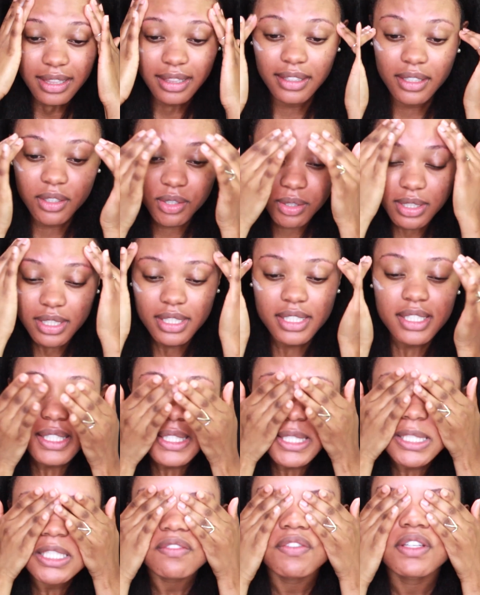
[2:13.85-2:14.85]
literally
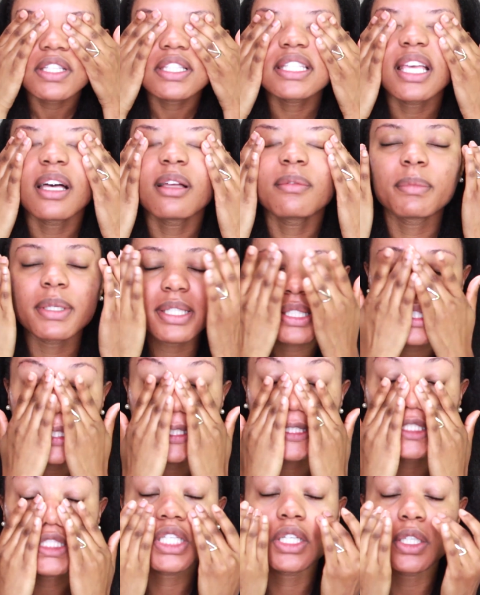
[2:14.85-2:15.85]
just evens out my
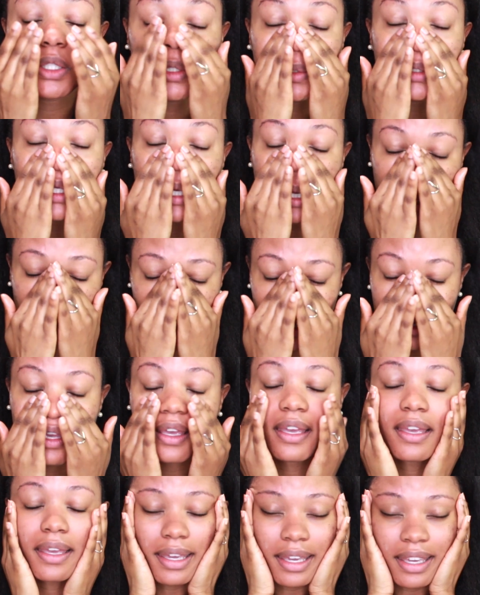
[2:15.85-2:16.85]
skin tone.
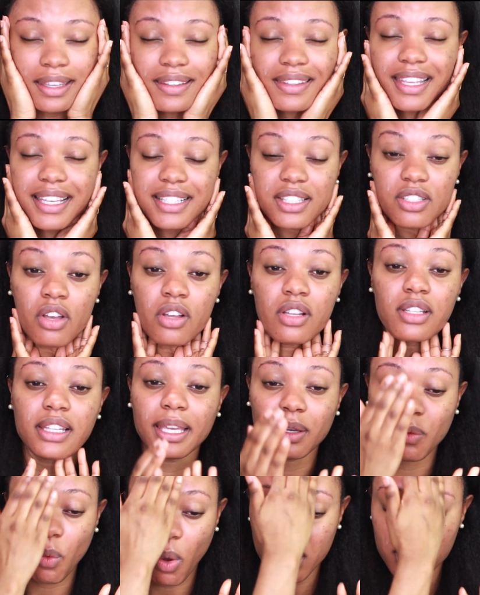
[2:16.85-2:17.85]
That's all
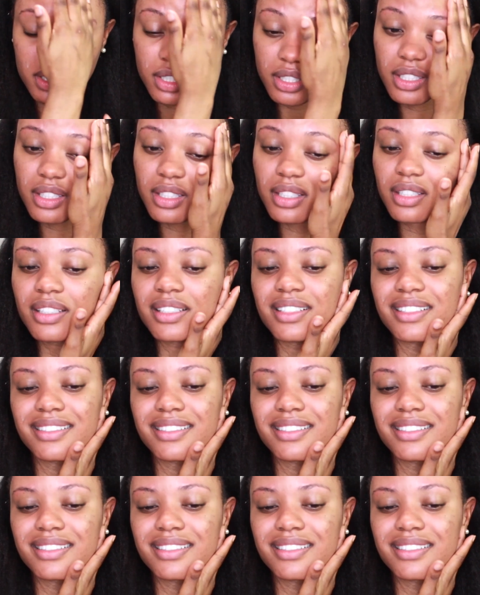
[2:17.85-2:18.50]
I want.